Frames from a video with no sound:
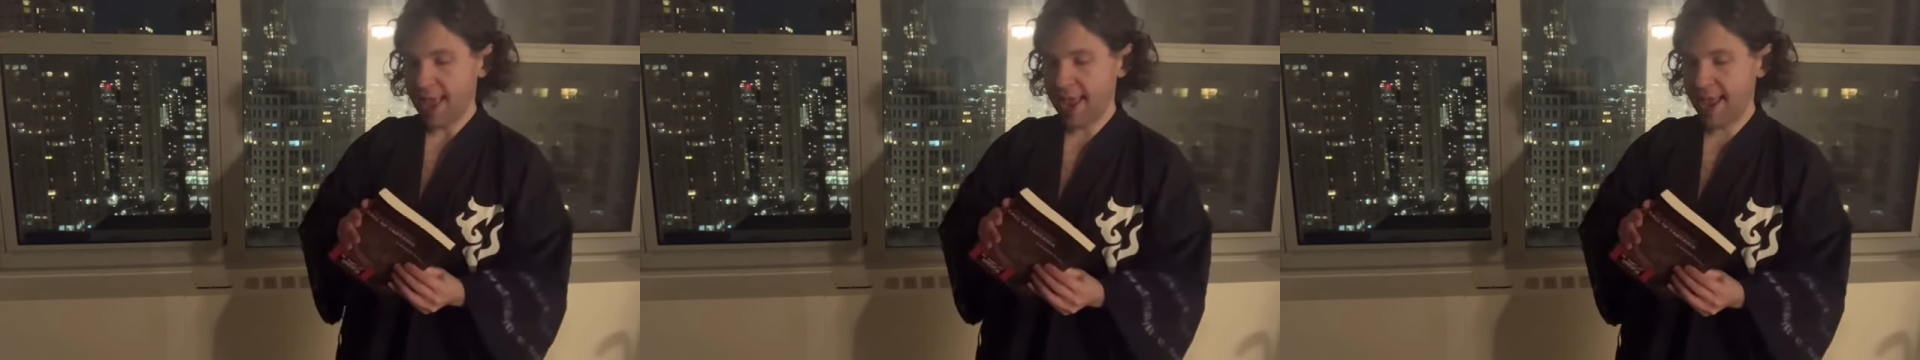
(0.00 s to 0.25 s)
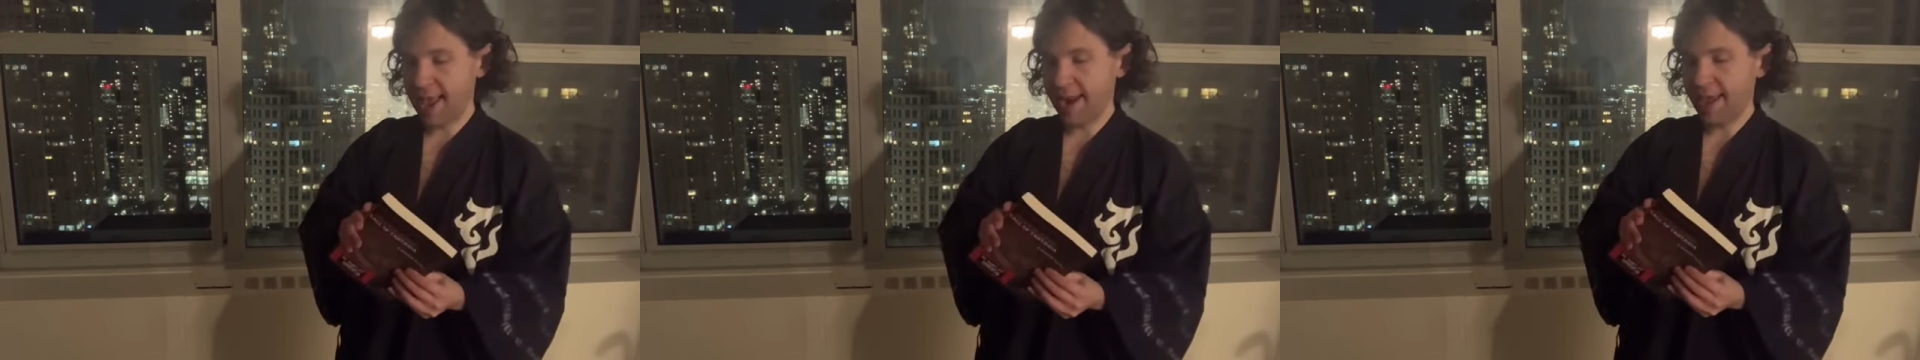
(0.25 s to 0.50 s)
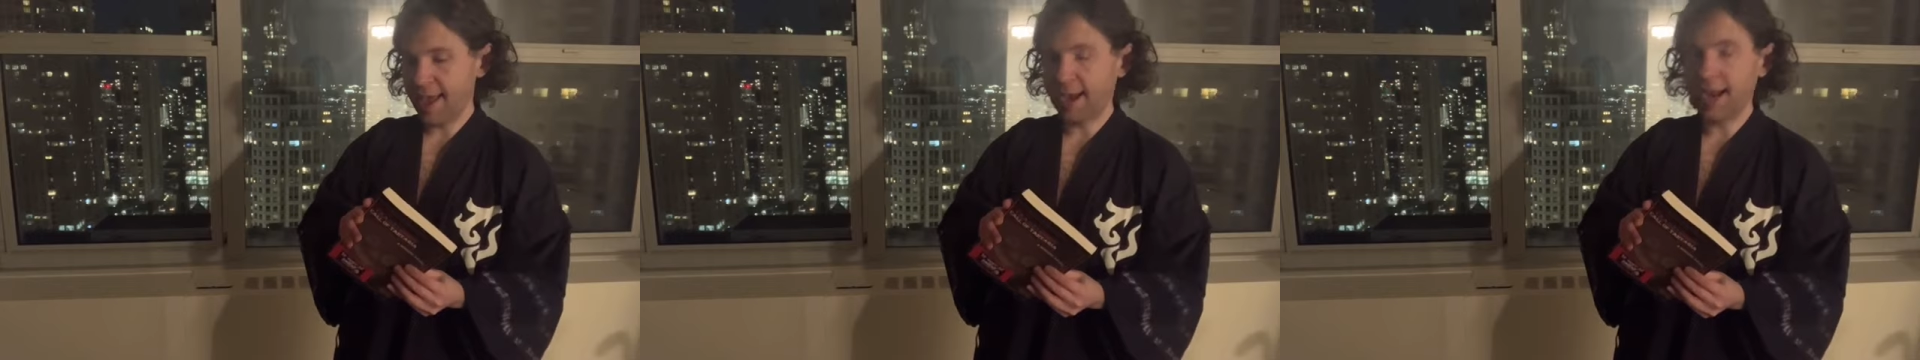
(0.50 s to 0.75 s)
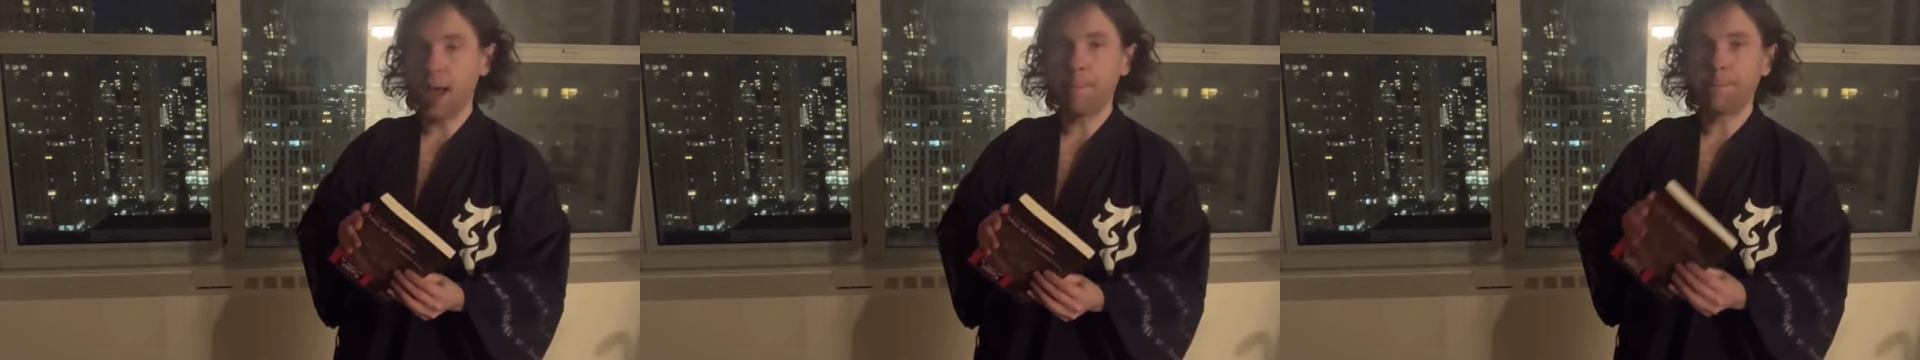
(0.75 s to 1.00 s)
And I
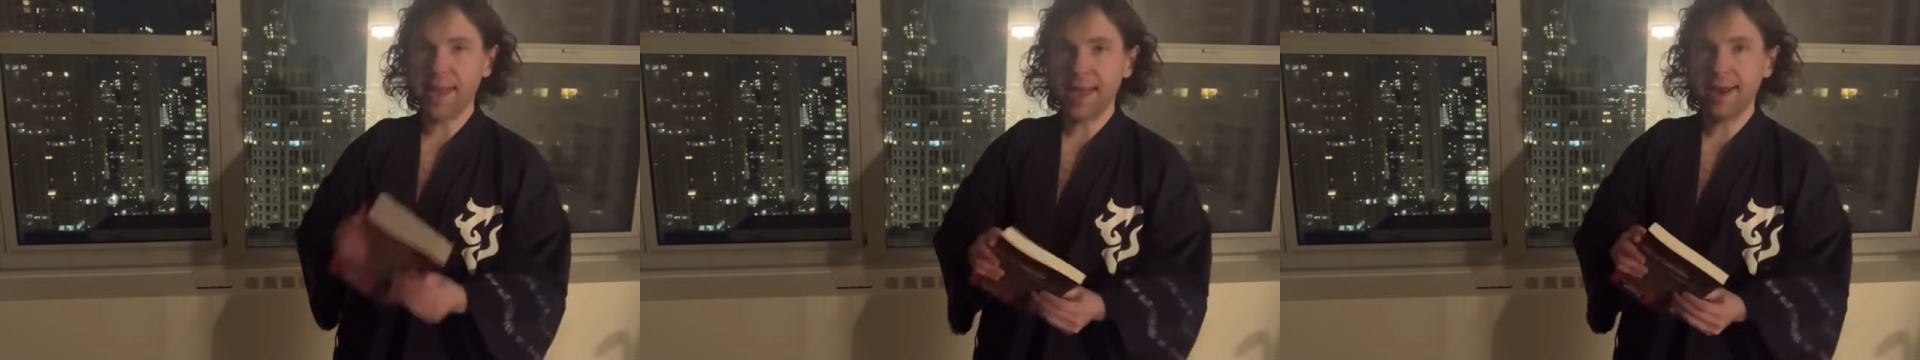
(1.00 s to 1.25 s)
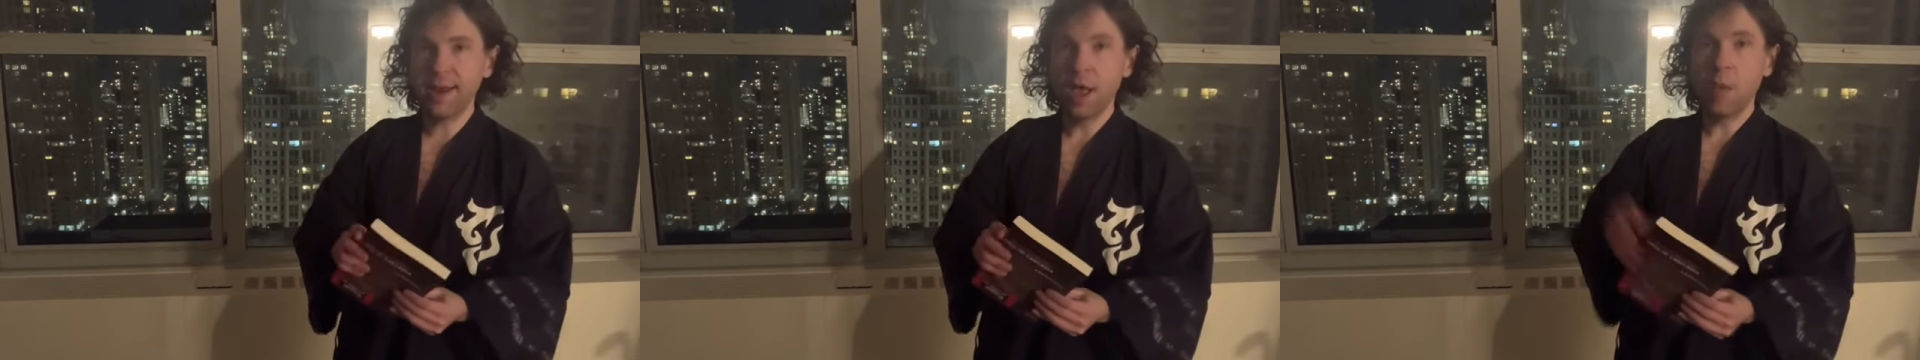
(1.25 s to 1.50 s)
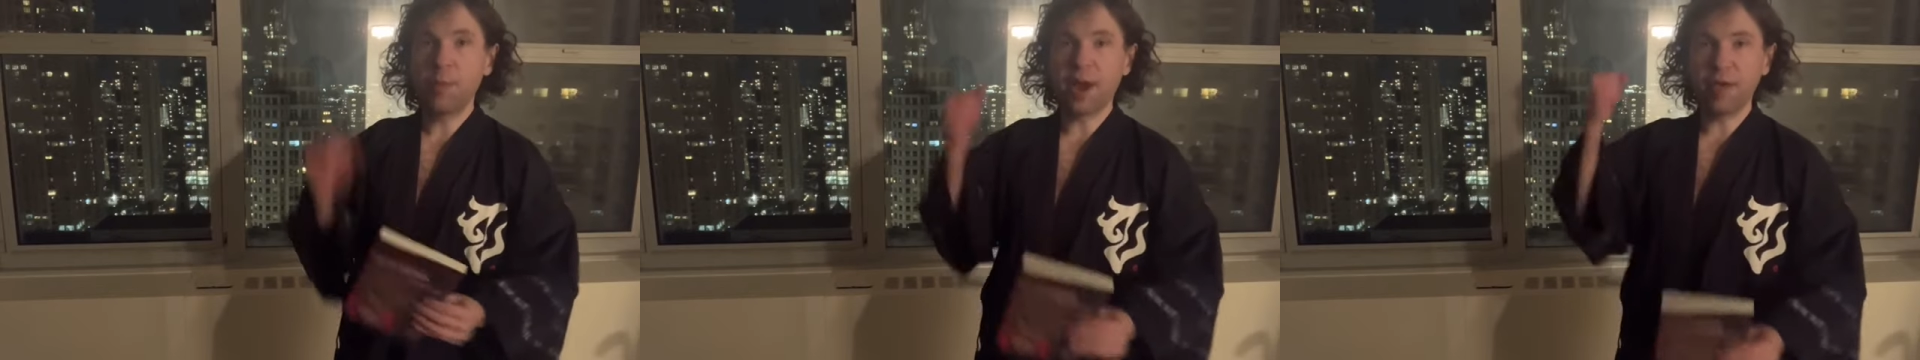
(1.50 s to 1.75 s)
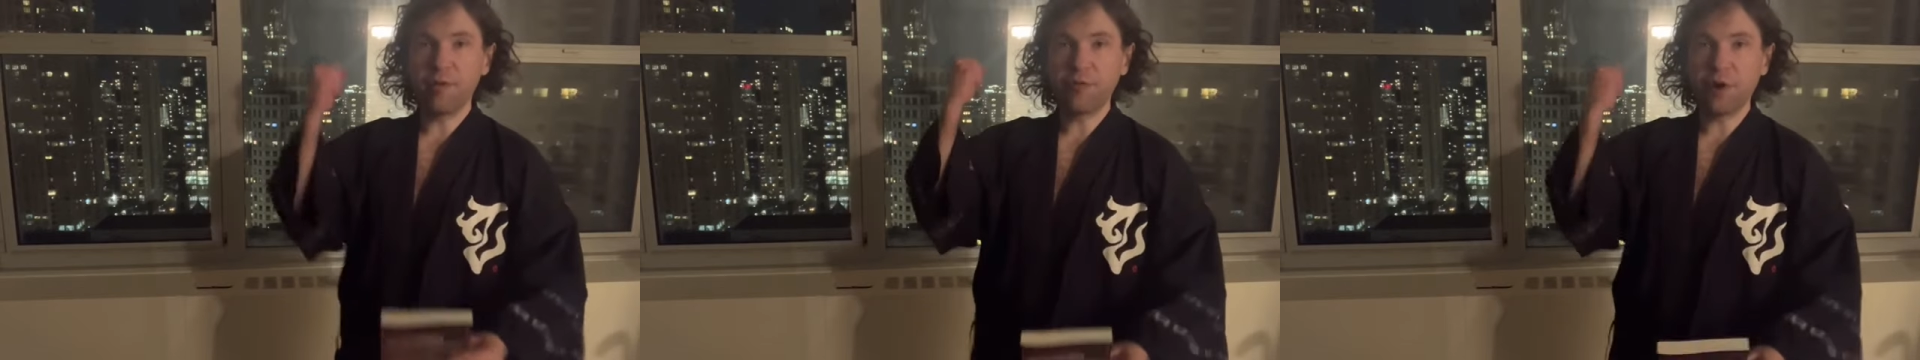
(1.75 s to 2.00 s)
got banned, but
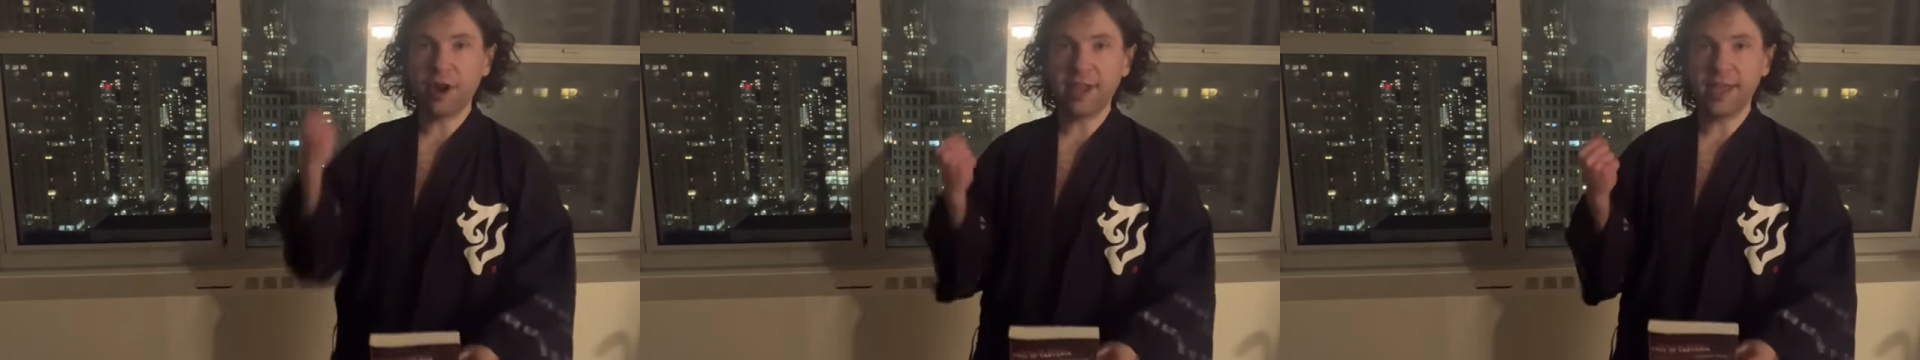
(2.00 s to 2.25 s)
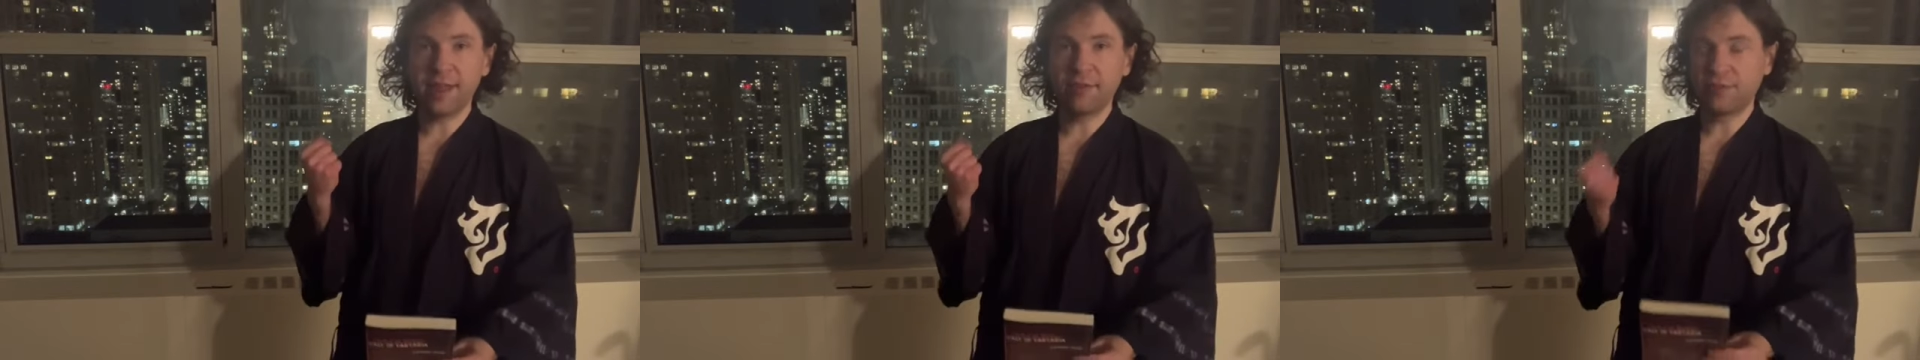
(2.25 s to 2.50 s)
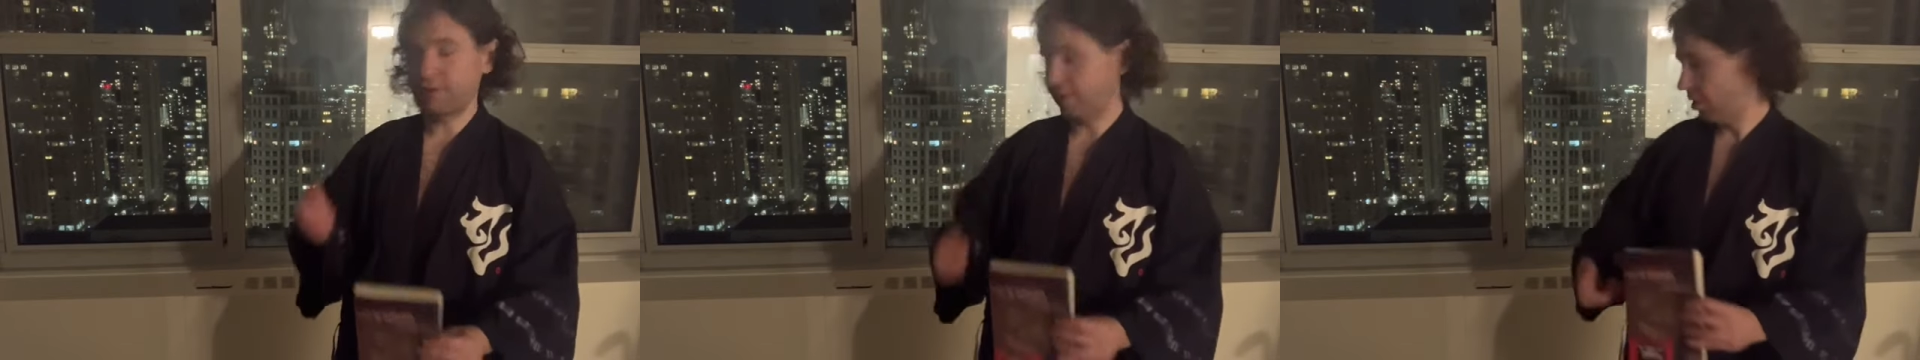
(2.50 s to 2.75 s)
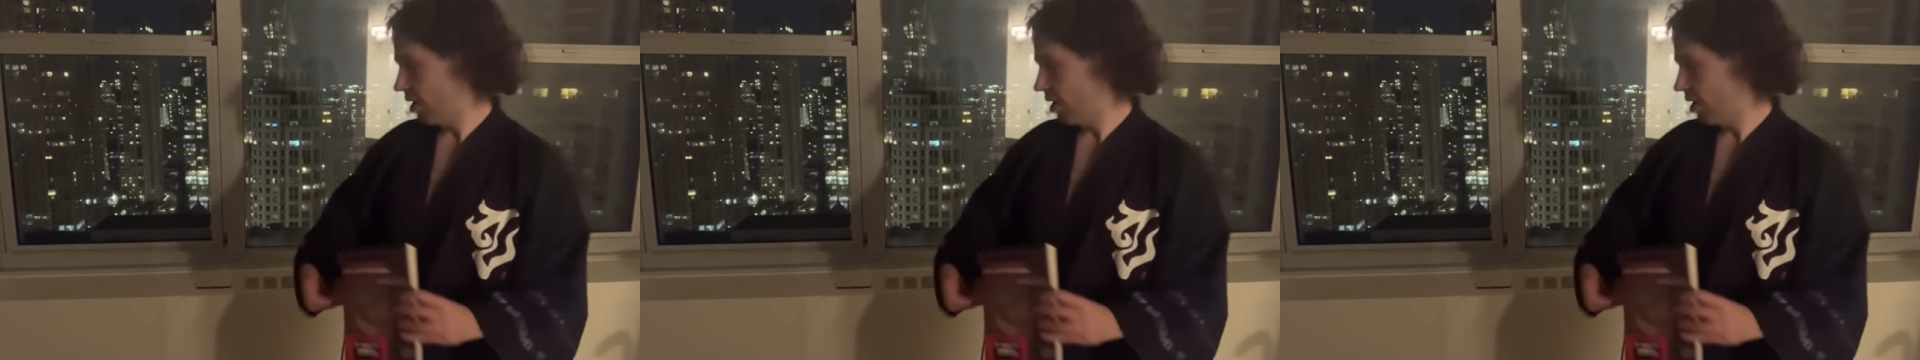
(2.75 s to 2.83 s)
I fought against it.